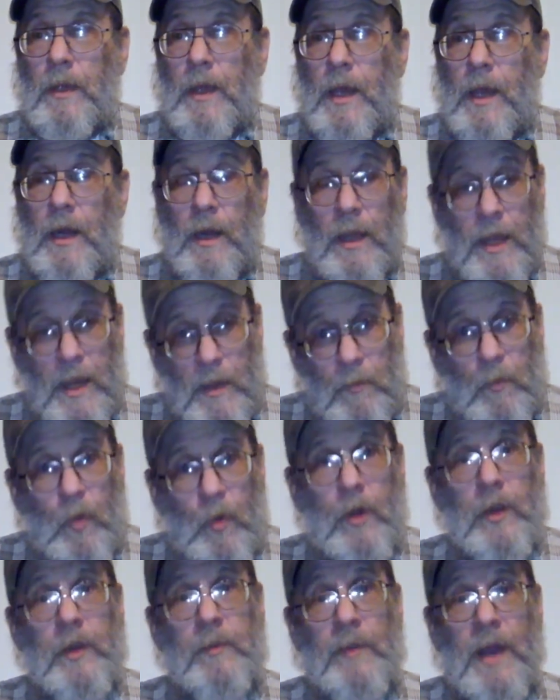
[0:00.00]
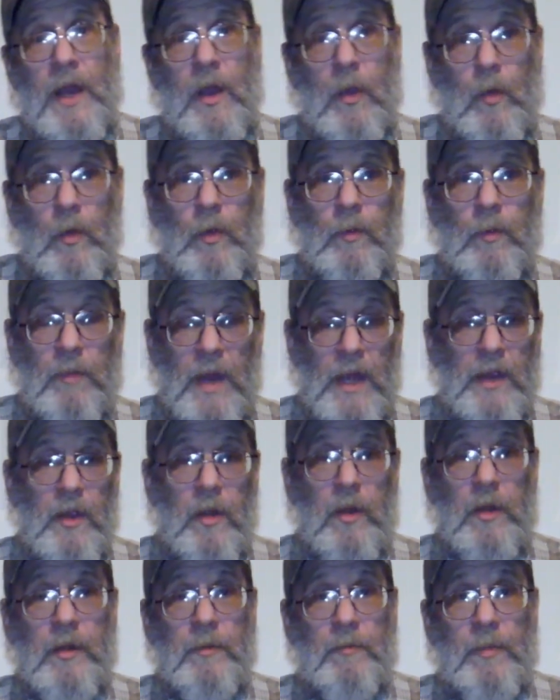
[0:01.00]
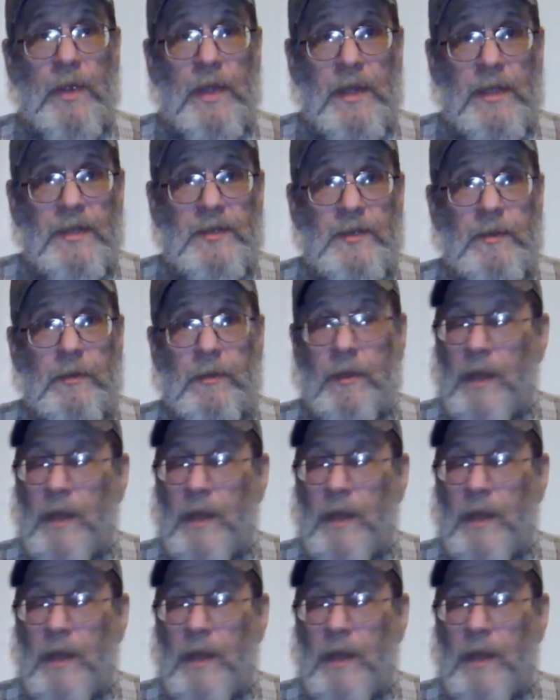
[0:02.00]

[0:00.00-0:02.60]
and let them work my garden beds.